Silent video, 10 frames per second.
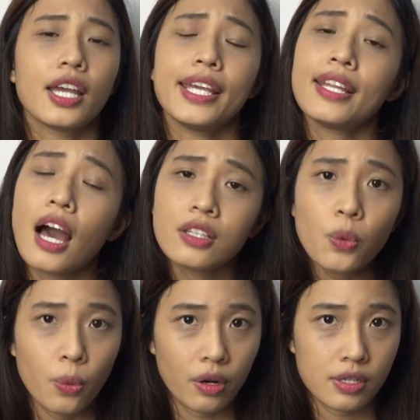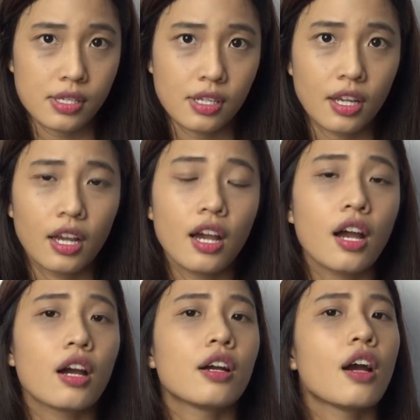In other words,
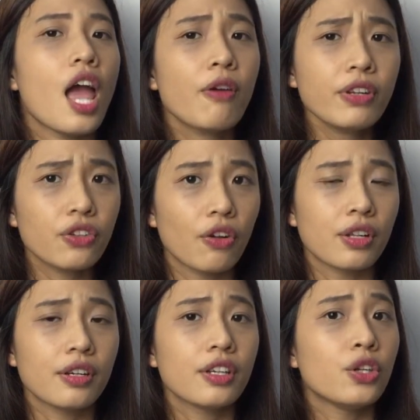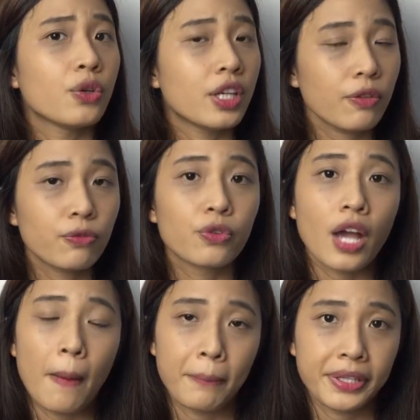every dollar you give to
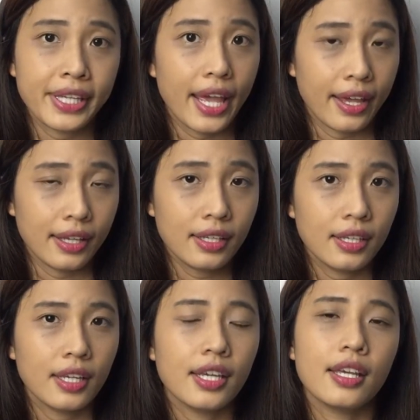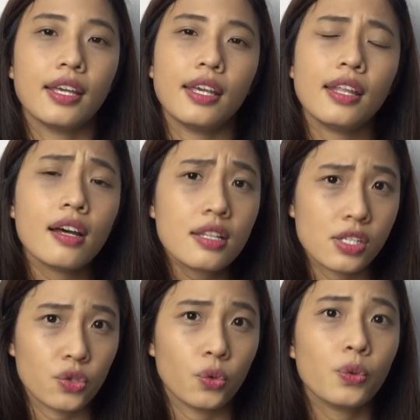company A, it earns
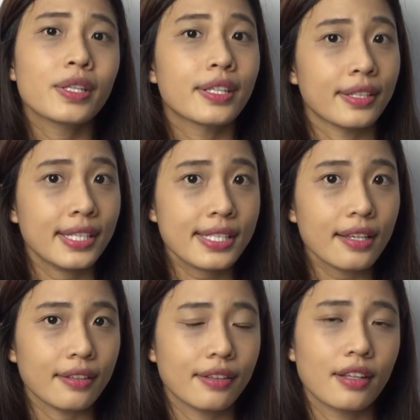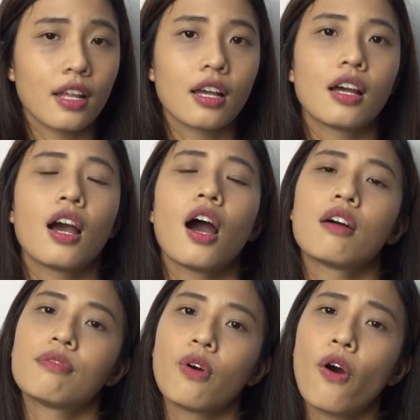you 30 cents.
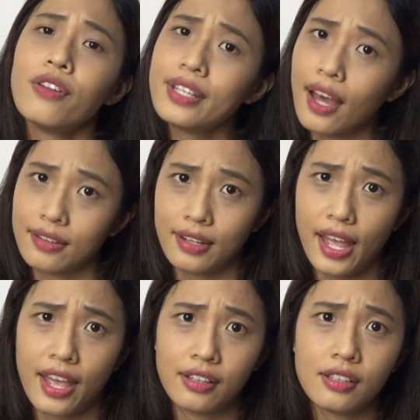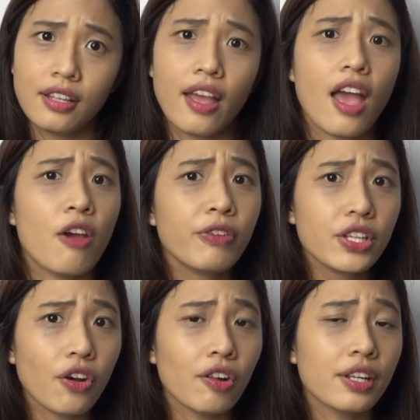On the other hand, every
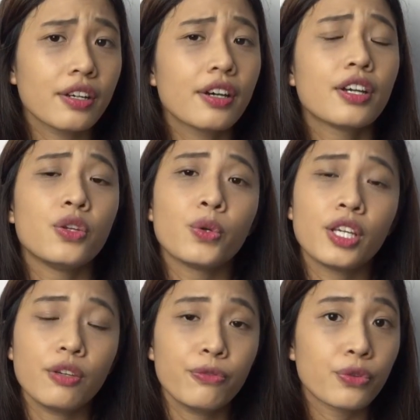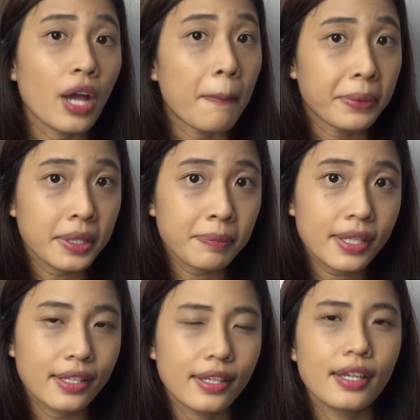dollar you give to company
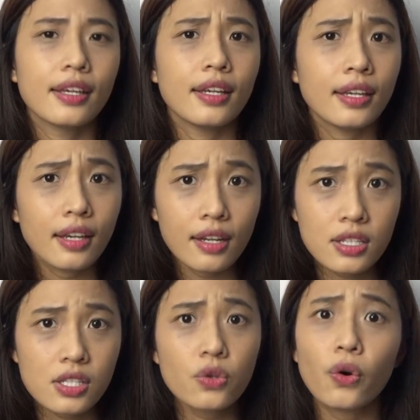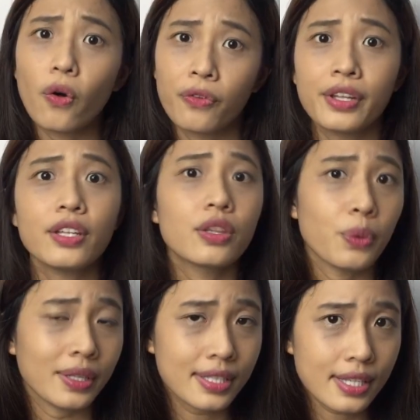B, it earns you only
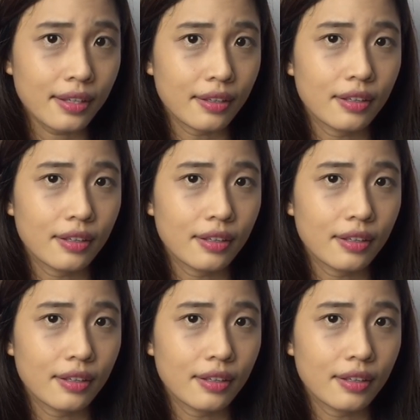20 cents.